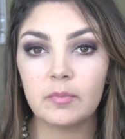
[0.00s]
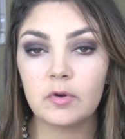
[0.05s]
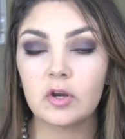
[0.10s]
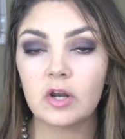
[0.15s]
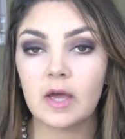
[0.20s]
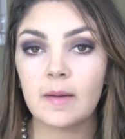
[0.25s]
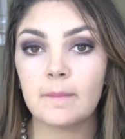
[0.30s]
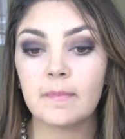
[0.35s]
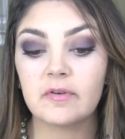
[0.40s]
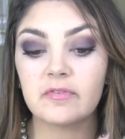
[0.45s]

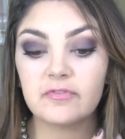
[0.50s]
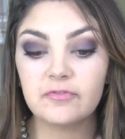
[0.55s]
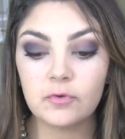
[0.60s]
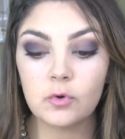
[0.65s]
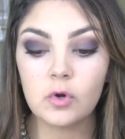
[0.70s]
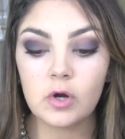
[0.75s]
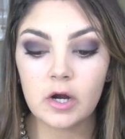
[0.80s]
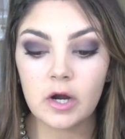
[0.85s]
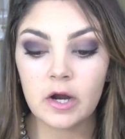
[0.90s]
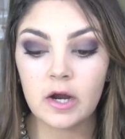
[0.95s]
put on
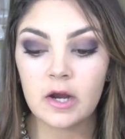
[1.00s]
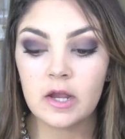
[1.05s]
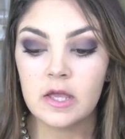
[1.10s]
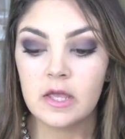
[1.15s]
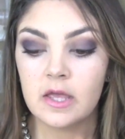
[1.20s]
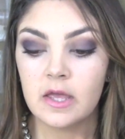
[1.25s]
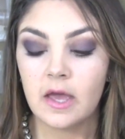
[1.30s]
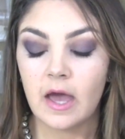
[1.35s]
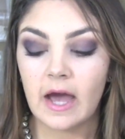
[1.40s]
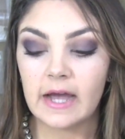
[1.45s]
before
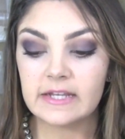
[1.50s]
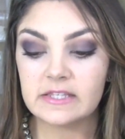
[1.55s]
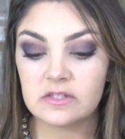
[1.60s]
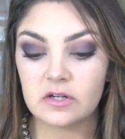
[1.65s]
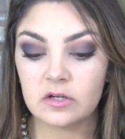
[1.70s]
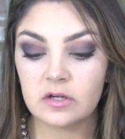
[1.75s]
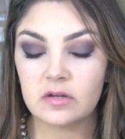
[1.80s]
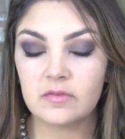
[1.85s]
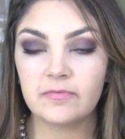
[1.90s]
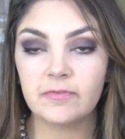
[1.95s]
I
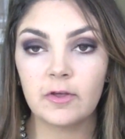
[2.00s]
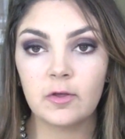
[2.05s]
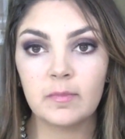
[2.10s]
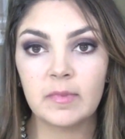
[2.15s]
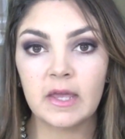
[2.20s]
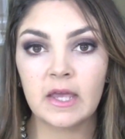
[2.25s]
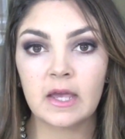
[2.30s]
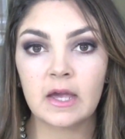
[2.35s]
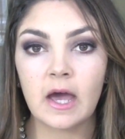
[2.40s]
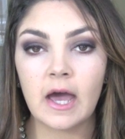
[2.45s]
started
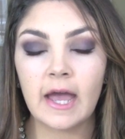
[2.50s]
filming.